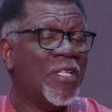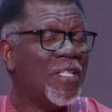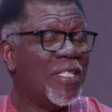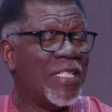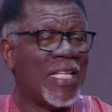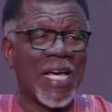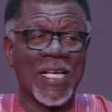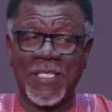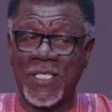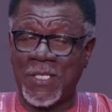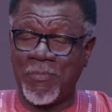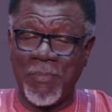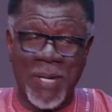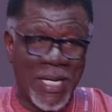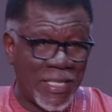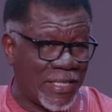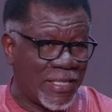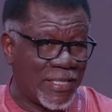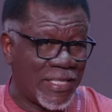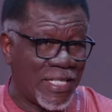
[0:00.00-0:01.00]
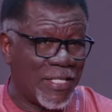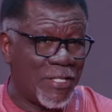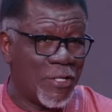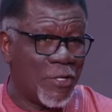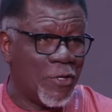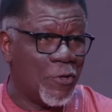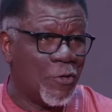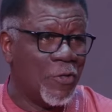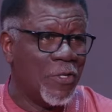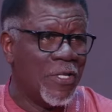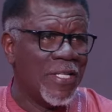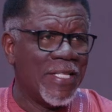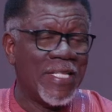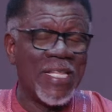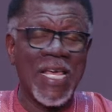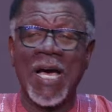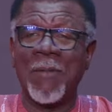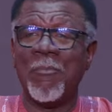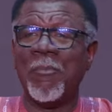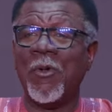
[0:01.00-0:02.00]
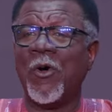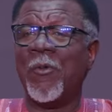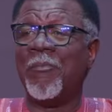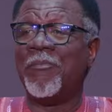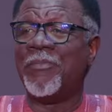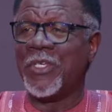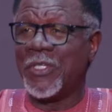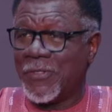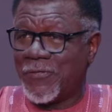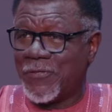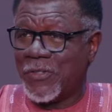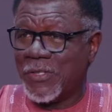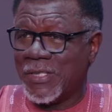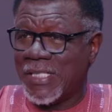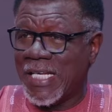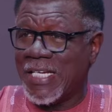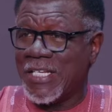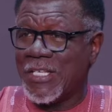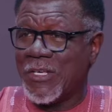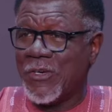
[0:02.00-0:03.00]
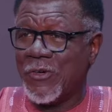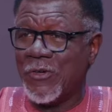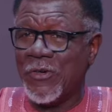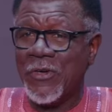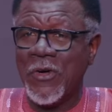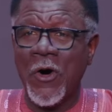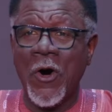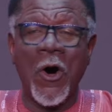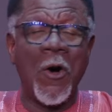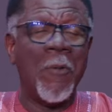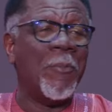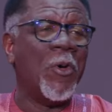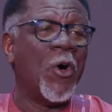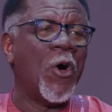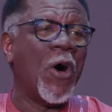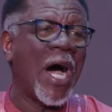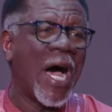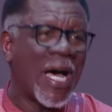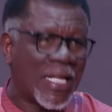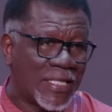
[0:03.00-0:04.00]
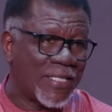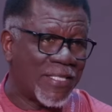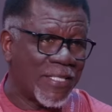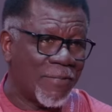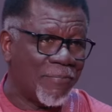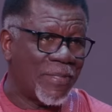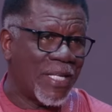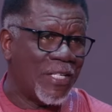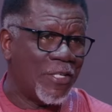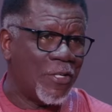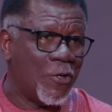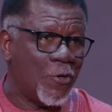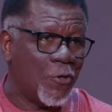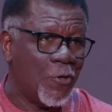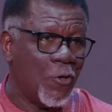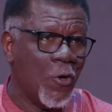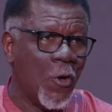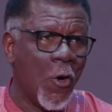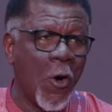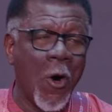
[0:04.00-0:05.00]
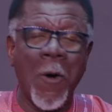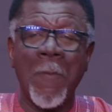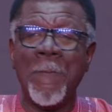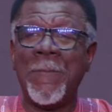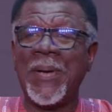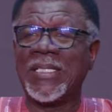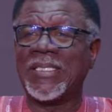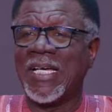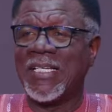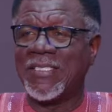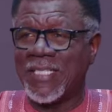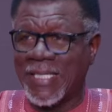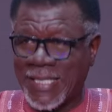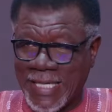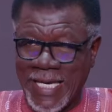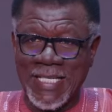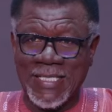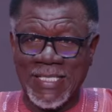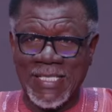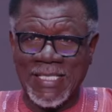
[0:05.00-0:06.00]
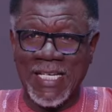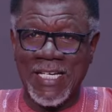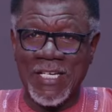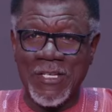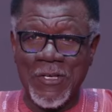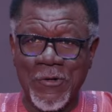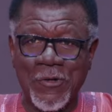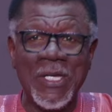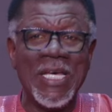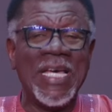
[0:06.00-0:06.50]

they are smarter than you, they are more beautiful than you, or more handsome than you, or better educated than you.